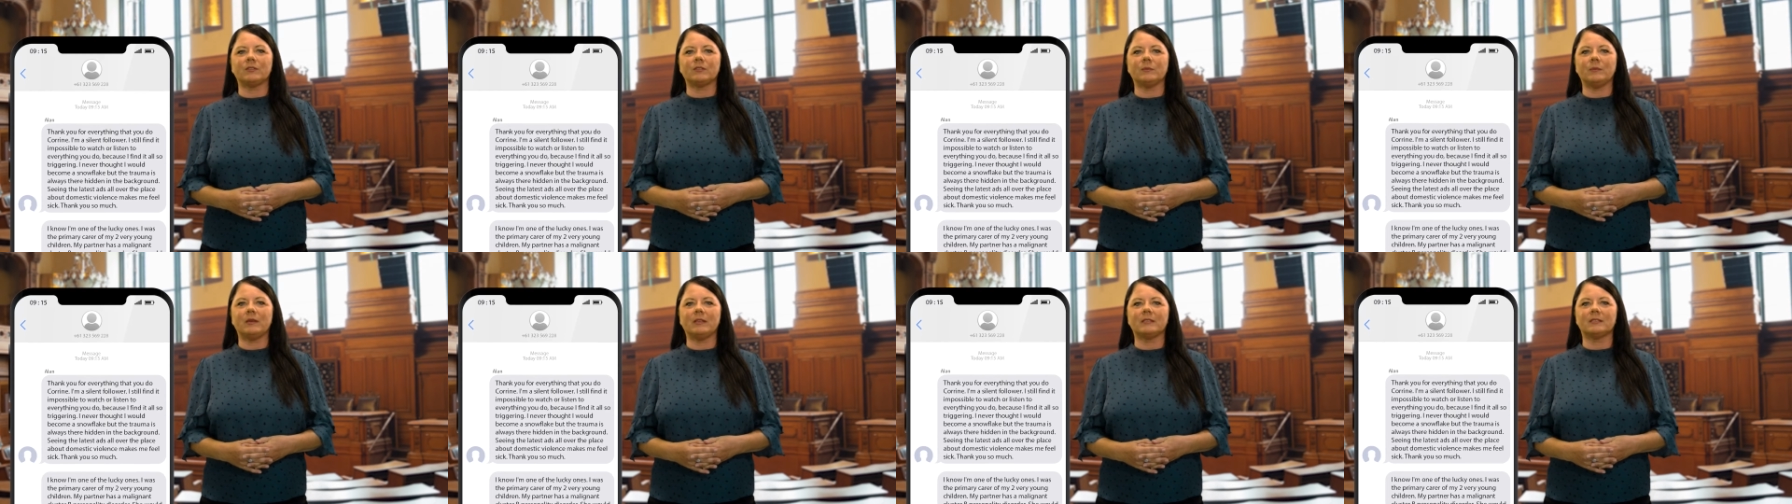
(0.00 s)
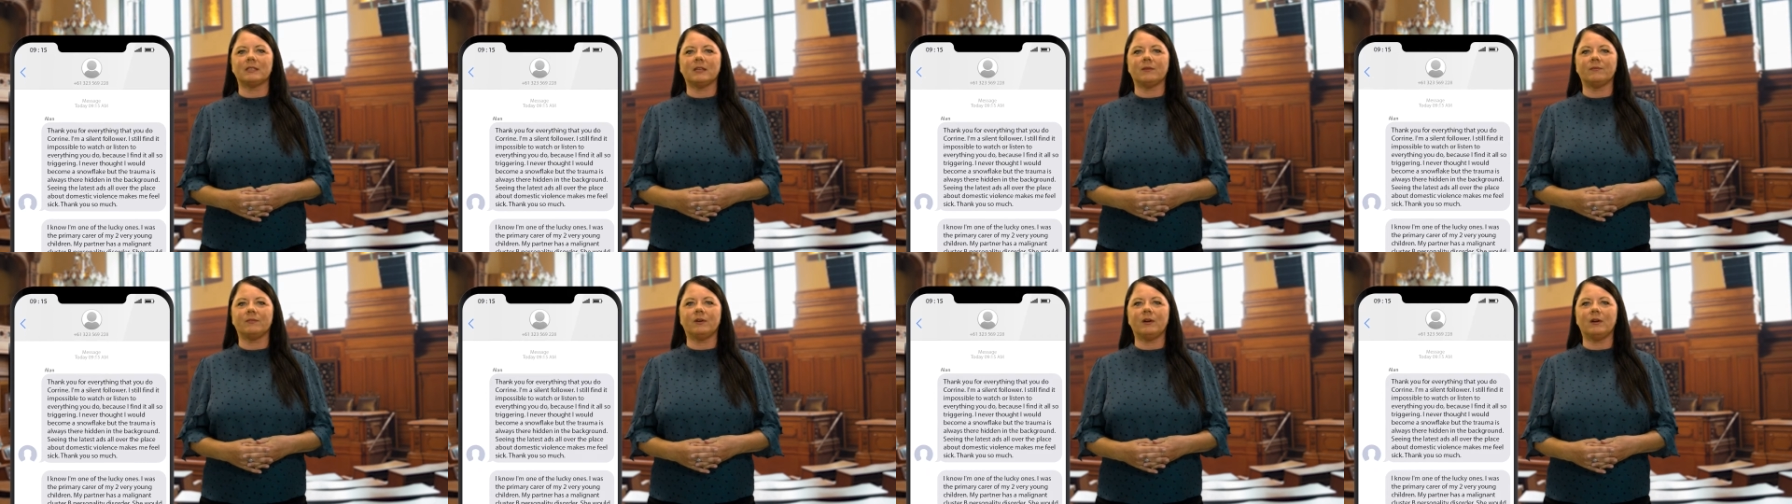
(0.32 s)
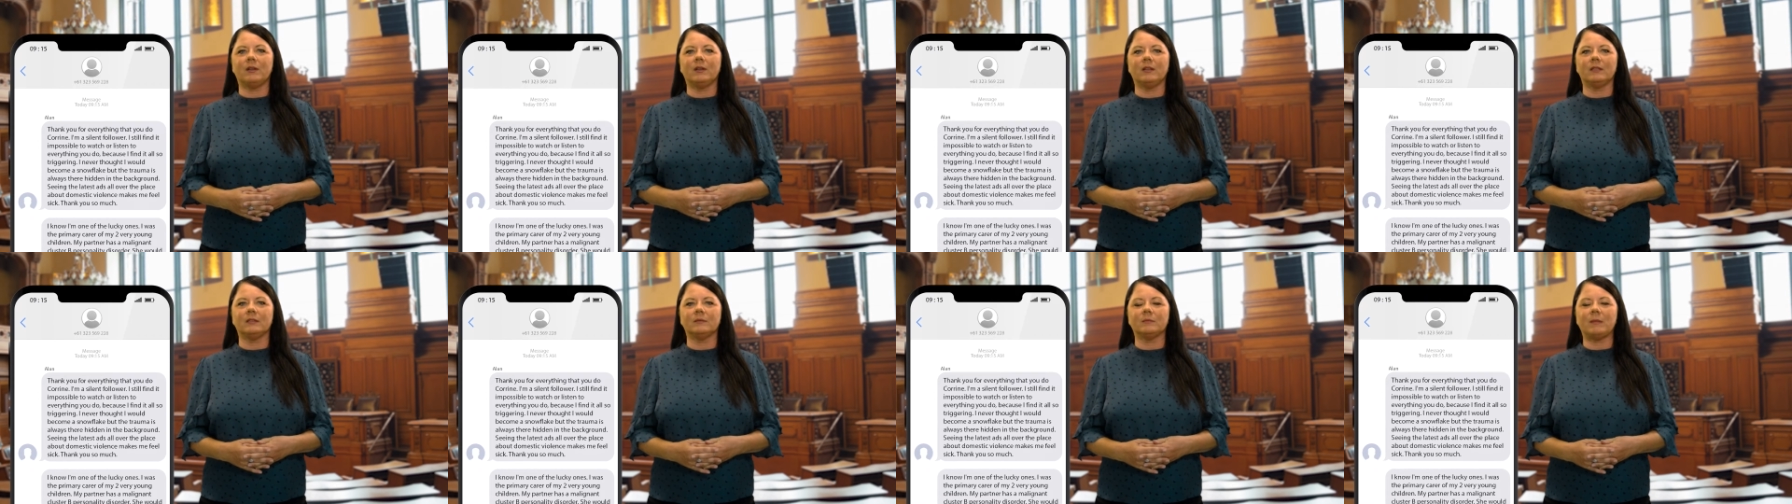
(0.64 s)
domestic
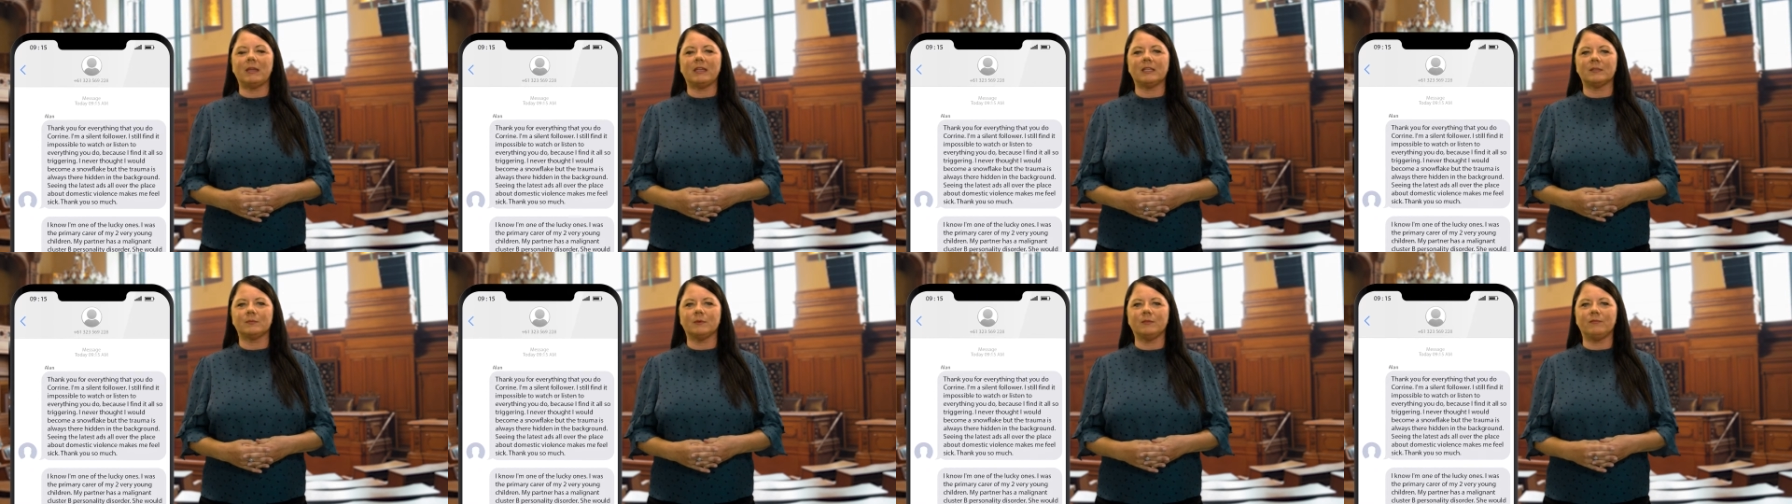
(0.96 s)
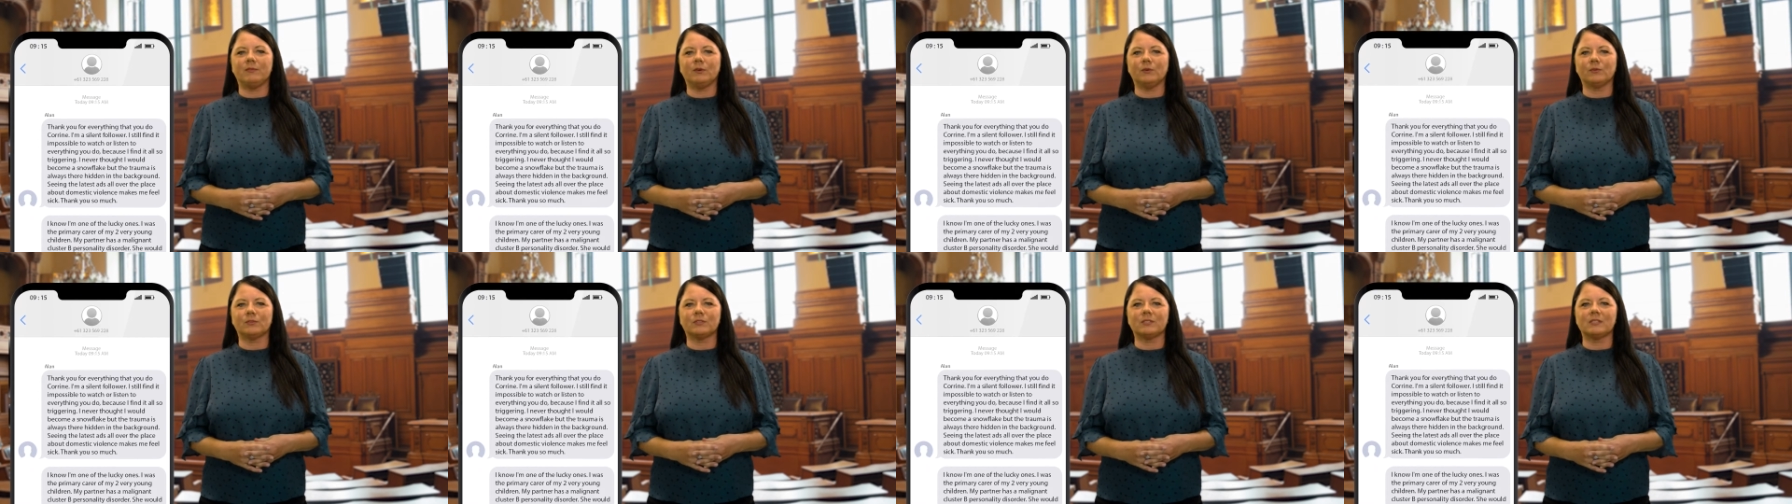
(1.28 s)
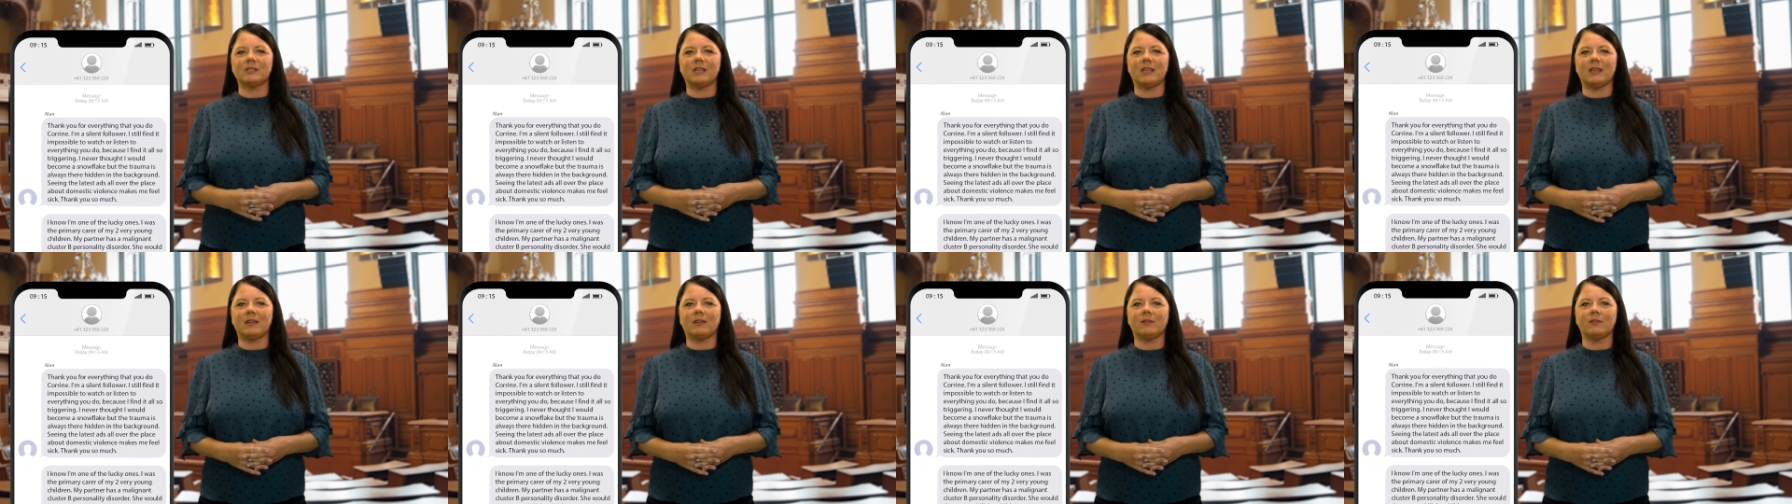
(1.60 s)
violence makes me feel
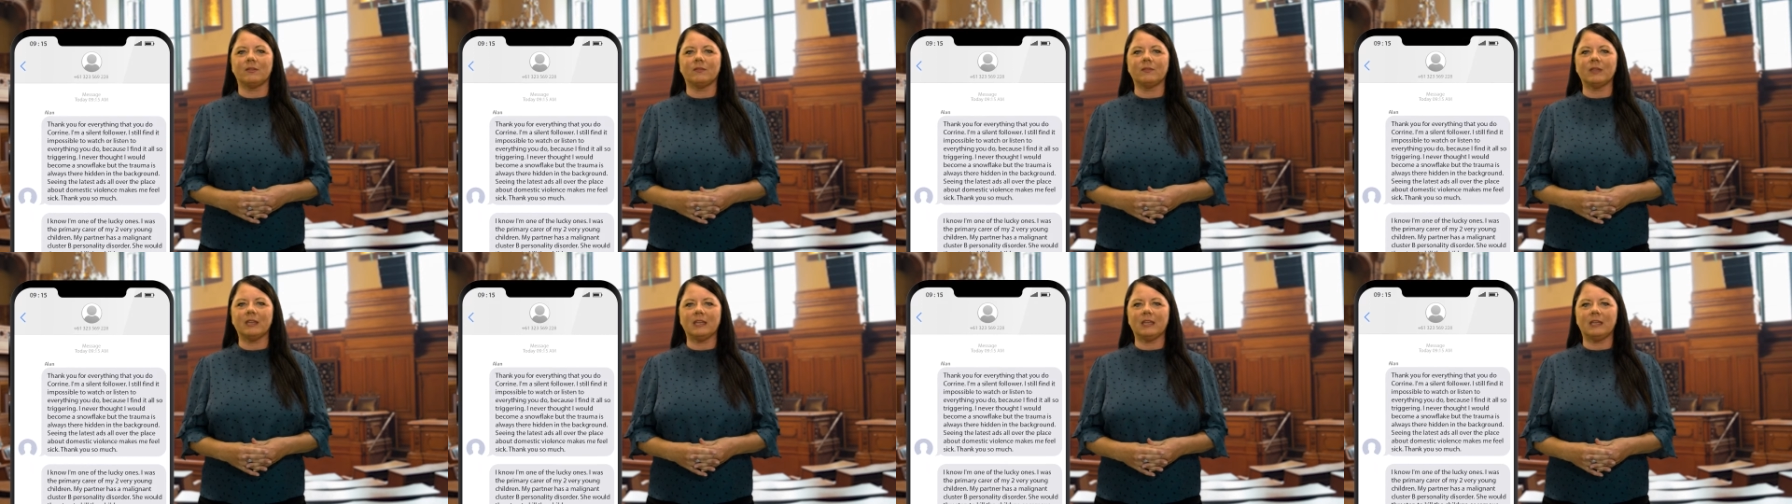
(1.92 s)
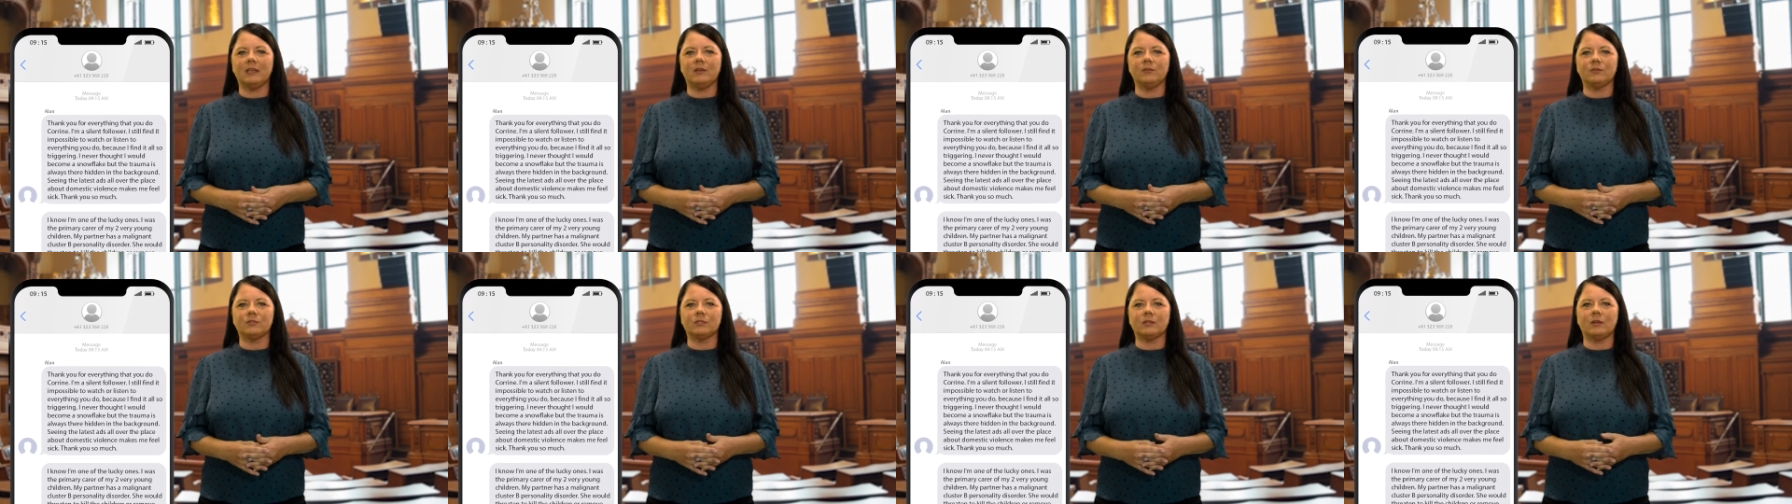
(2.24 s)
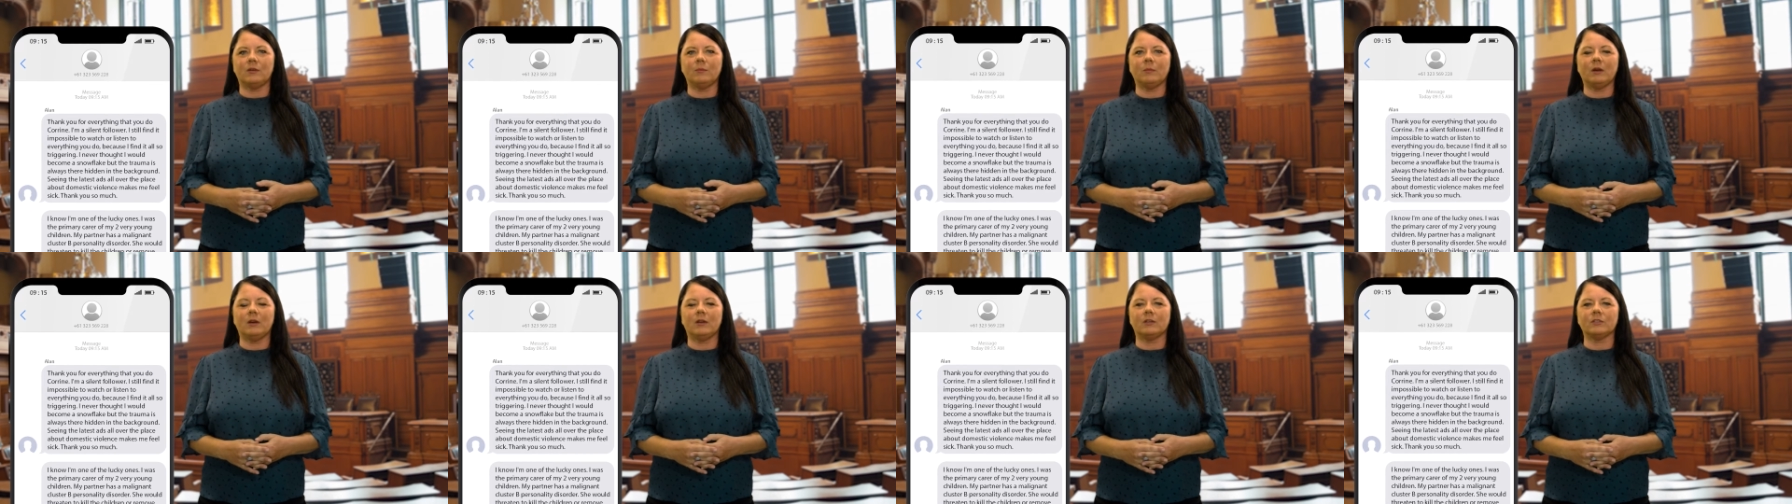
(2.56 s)
sick. Thank you
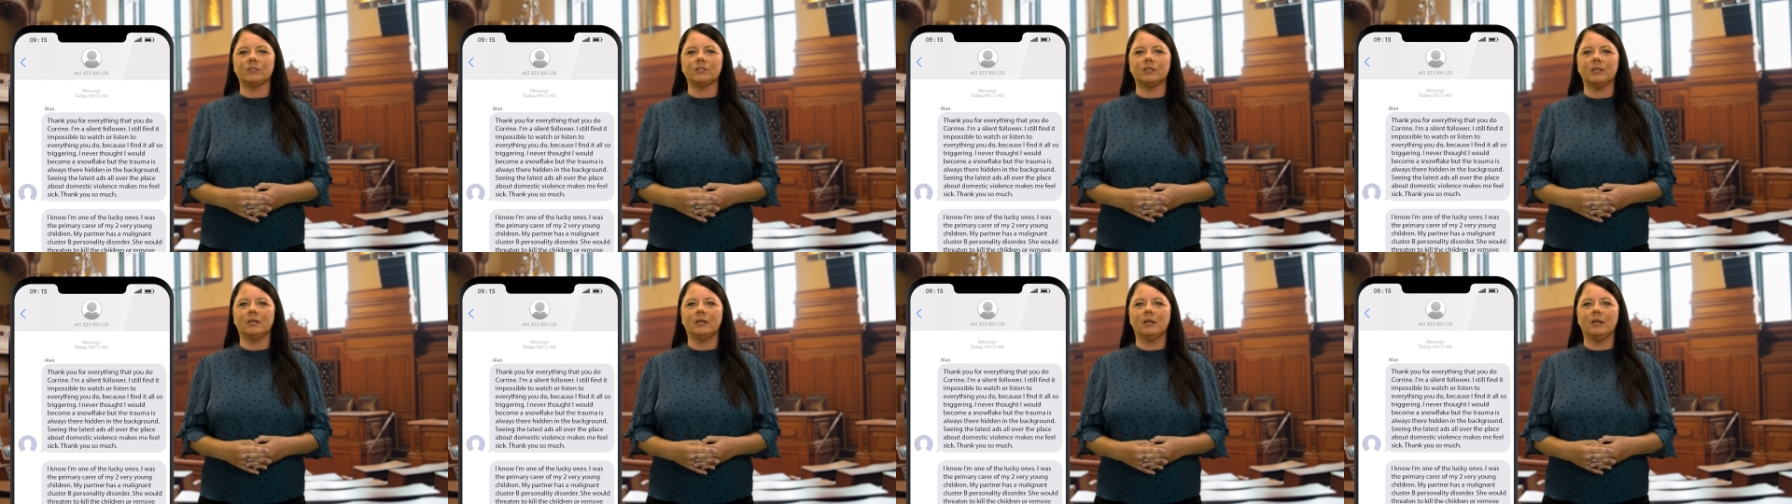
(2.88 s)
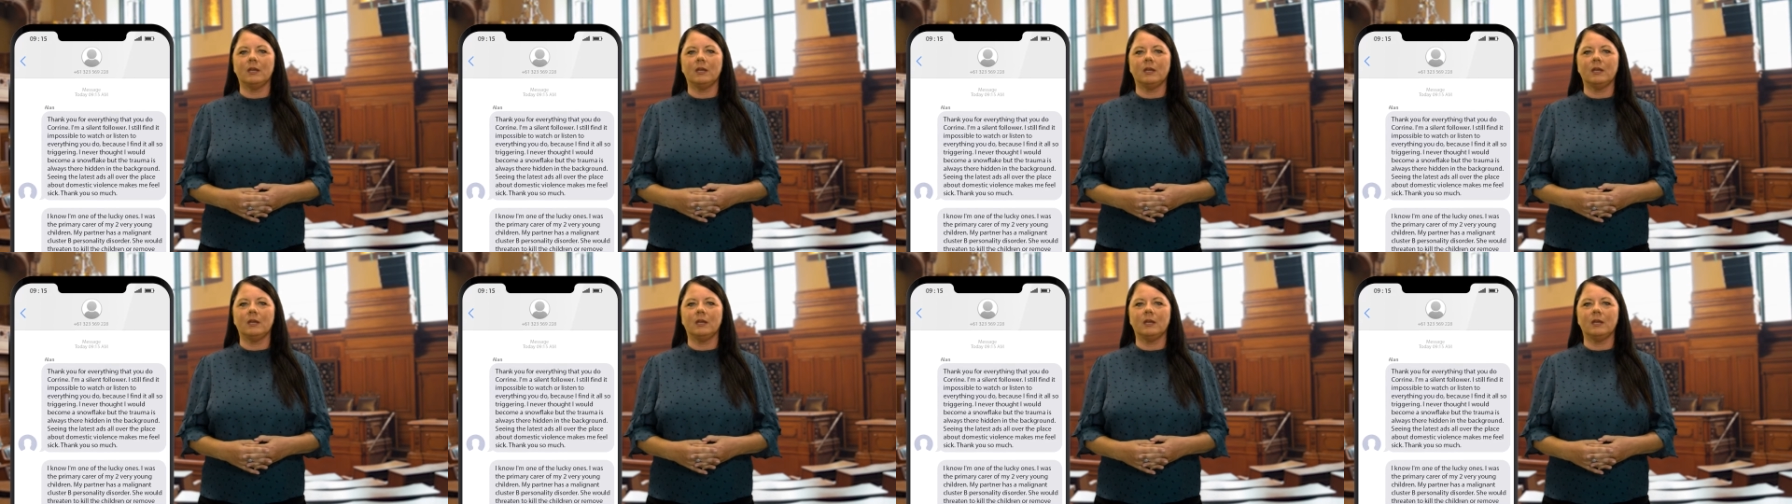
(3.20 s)
so much.